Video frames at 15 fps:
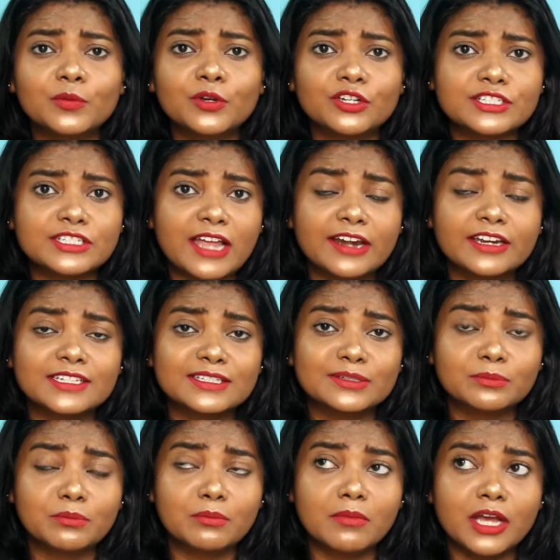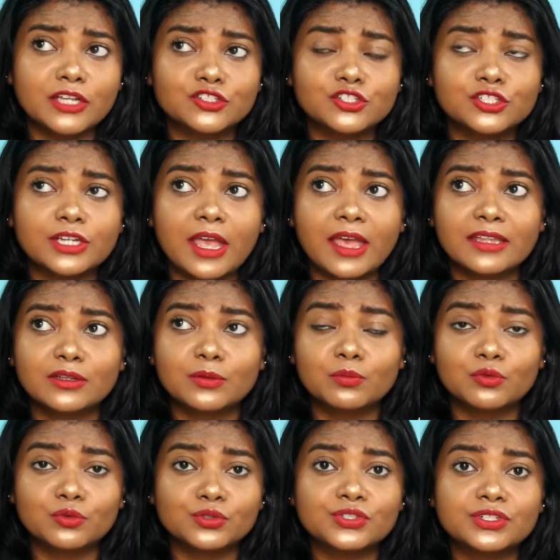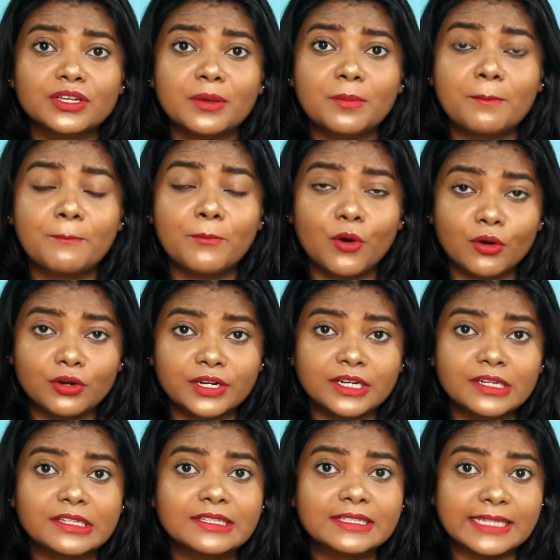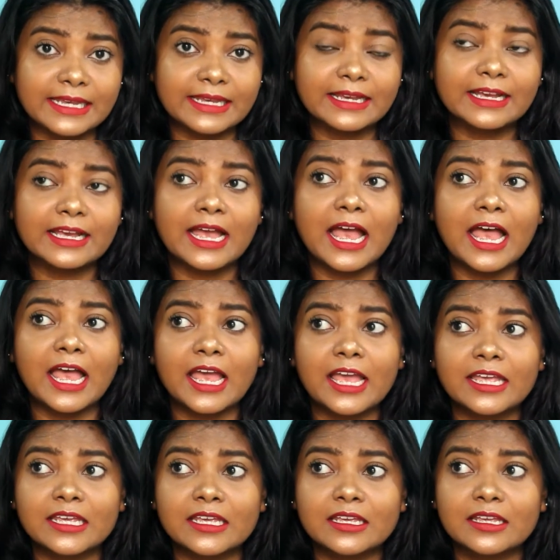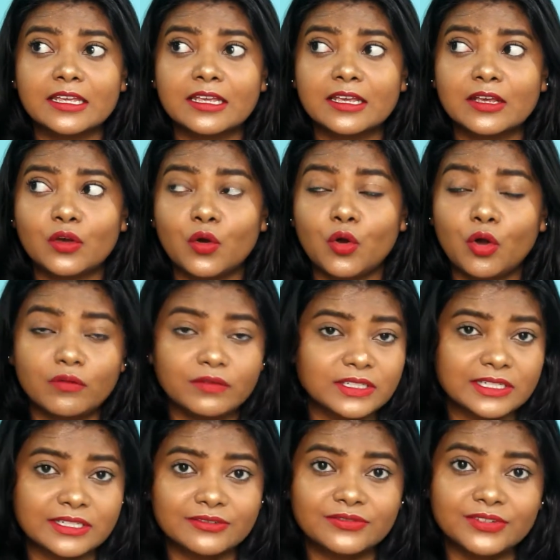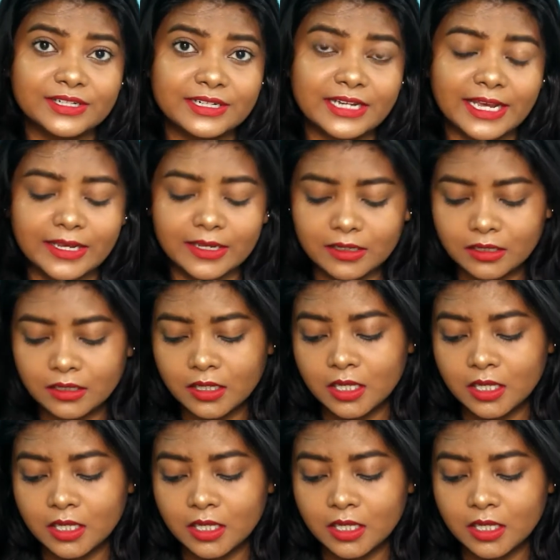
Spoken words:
because that is the much and the most important thing I obviously feel like.